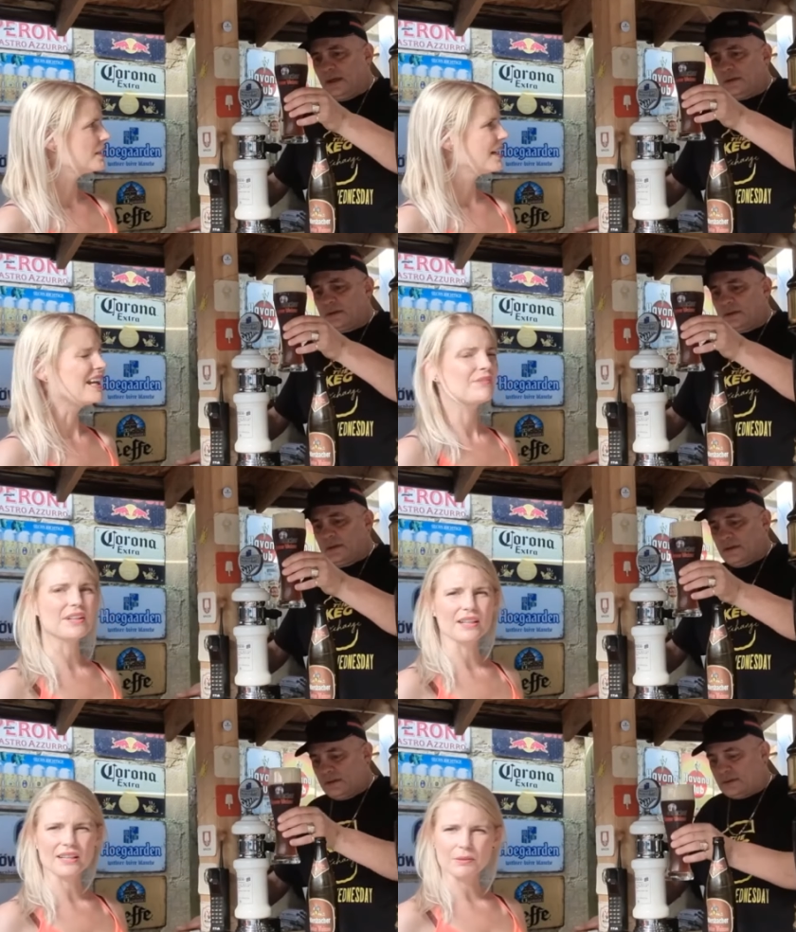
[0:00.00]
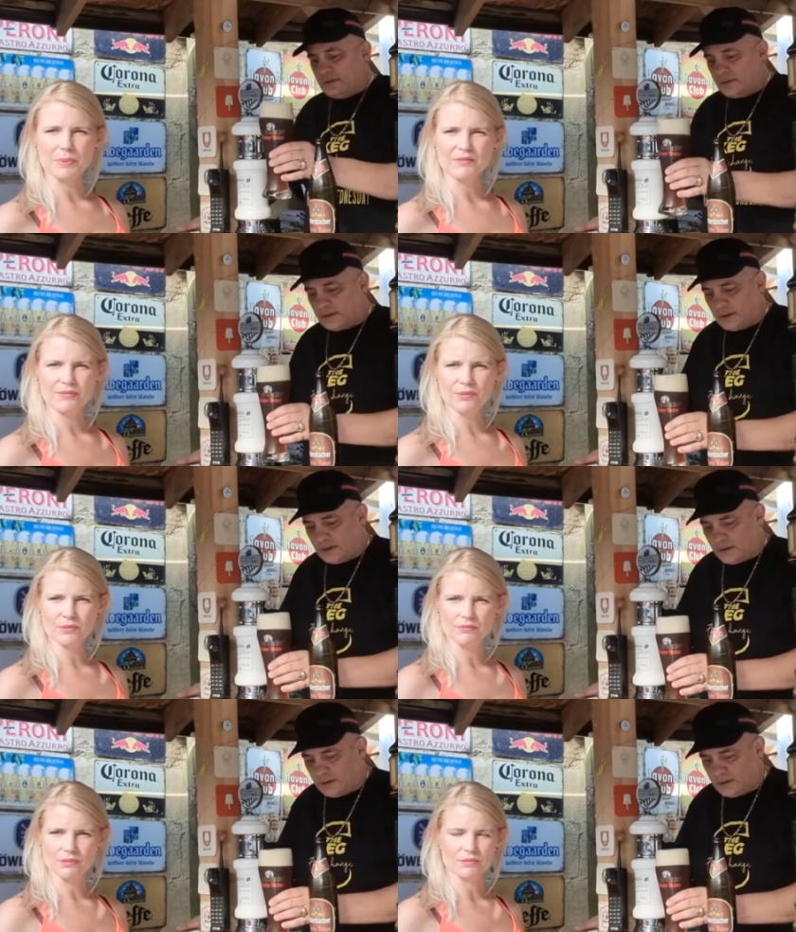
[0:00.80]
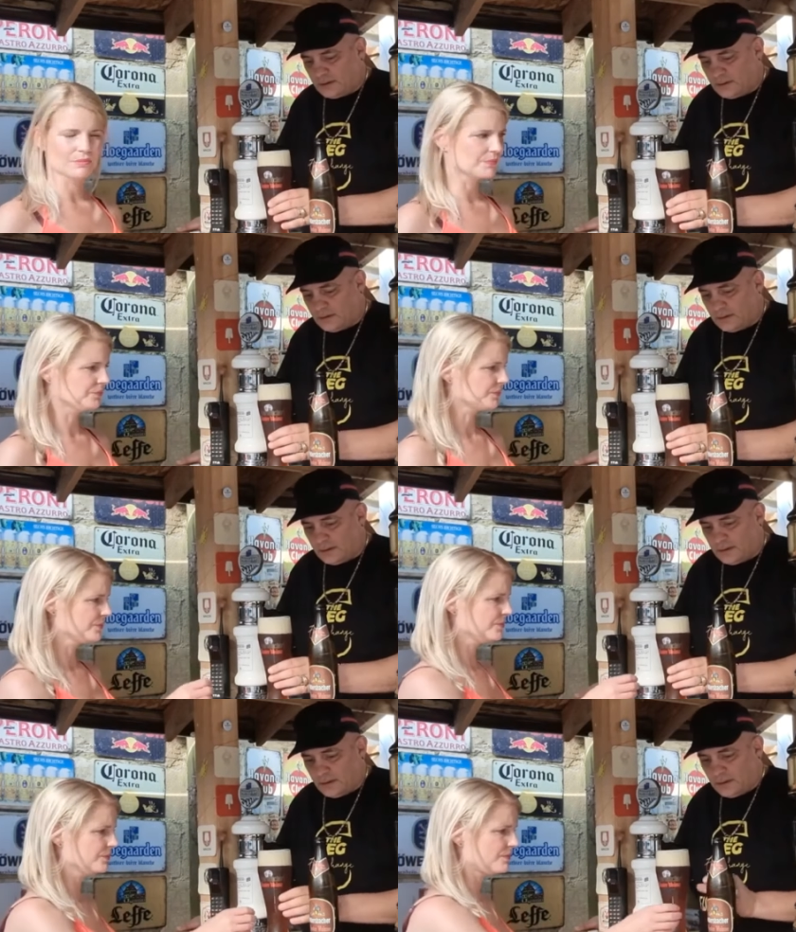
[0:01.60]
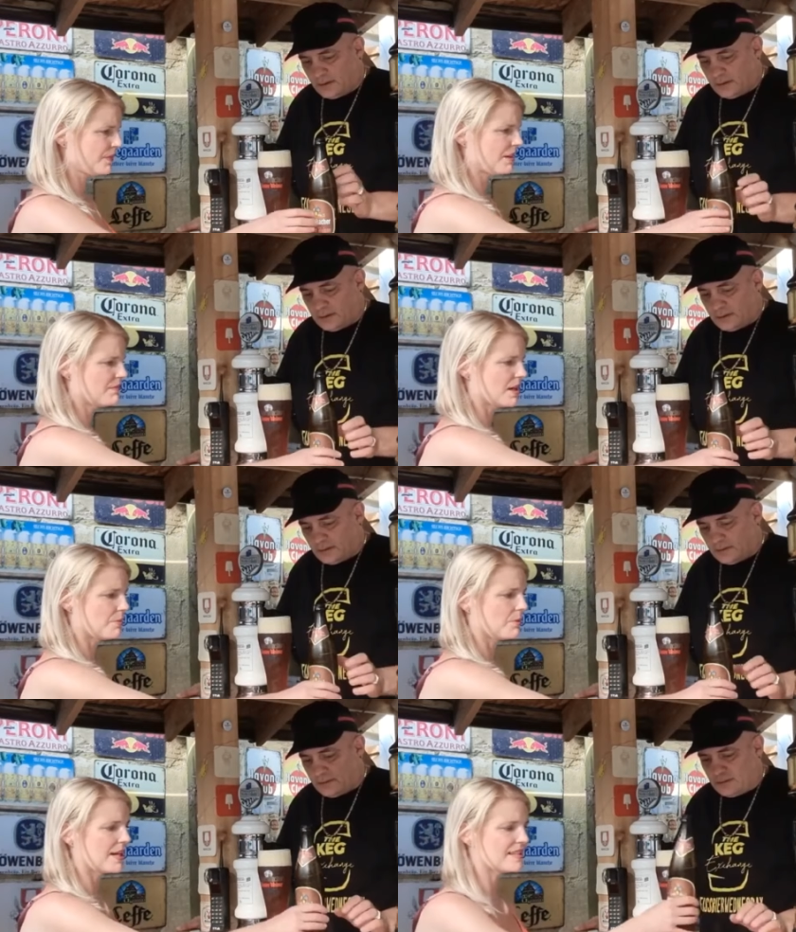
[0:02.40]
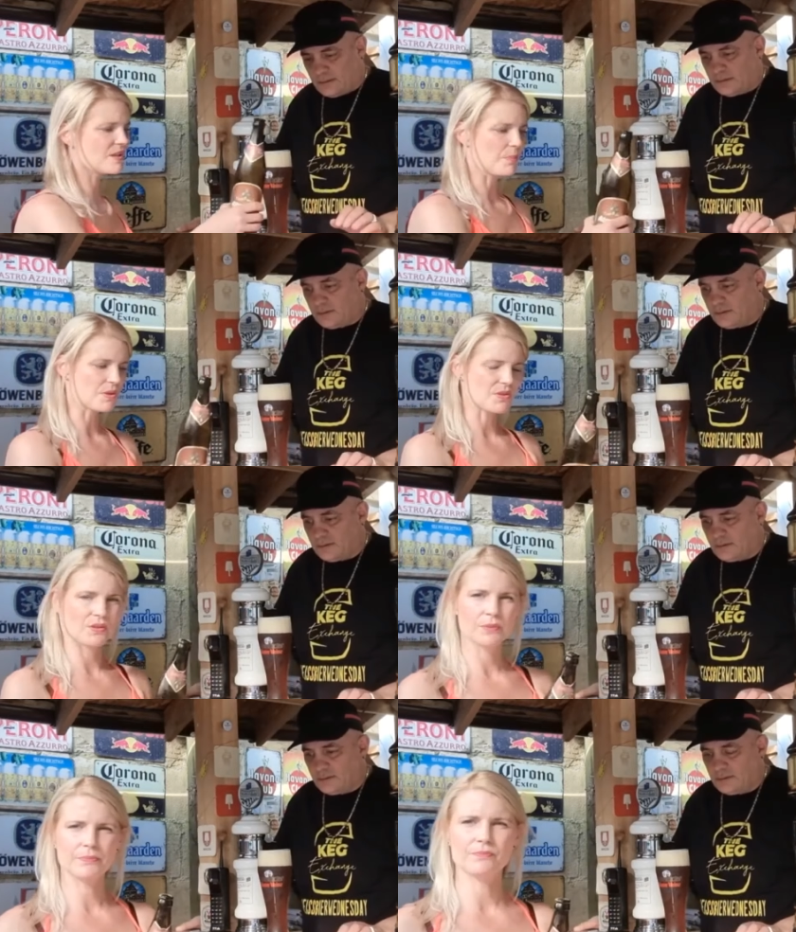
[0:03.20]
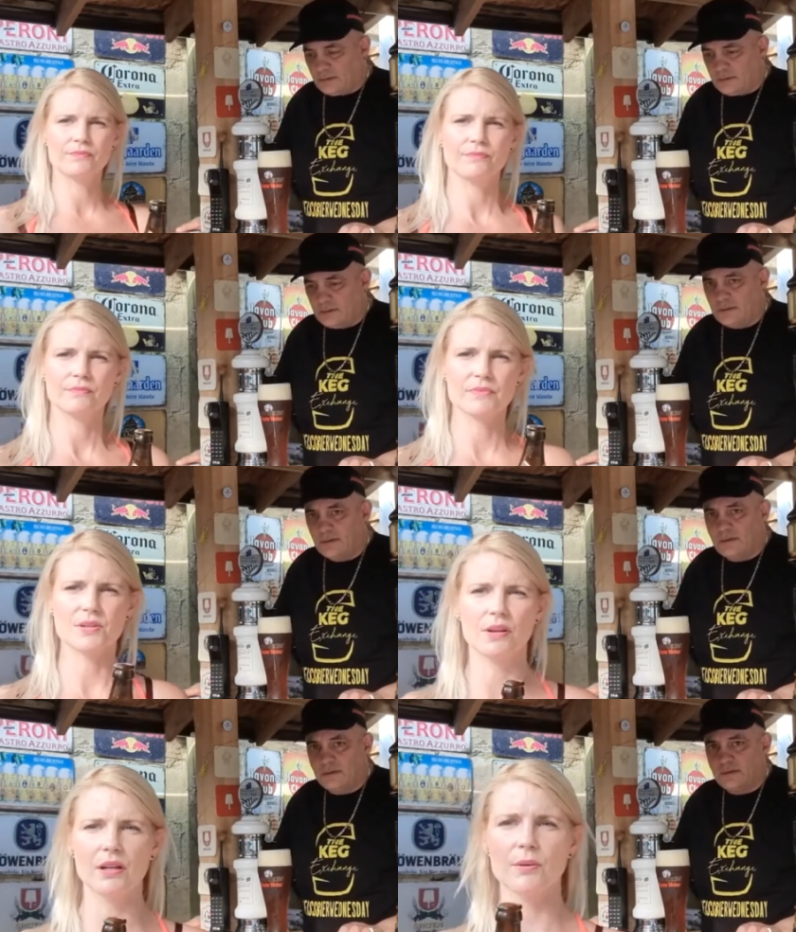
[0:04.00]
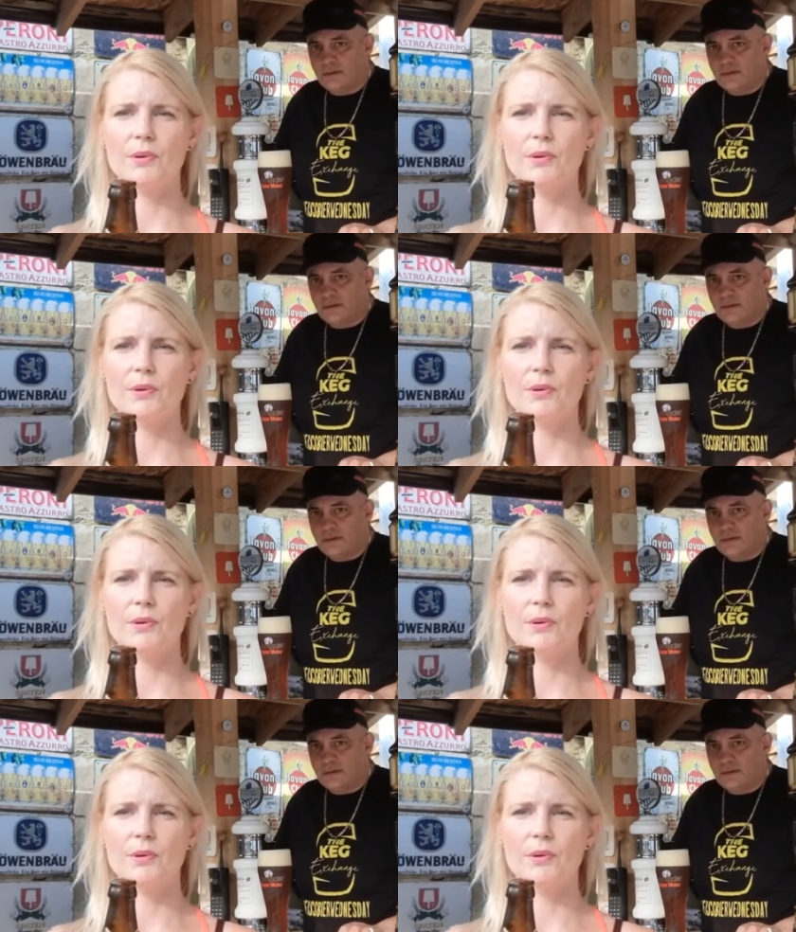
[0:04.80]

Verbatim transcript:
Speaker 1: Looks Even a little bit floral. Right, well here's the bottle. So you know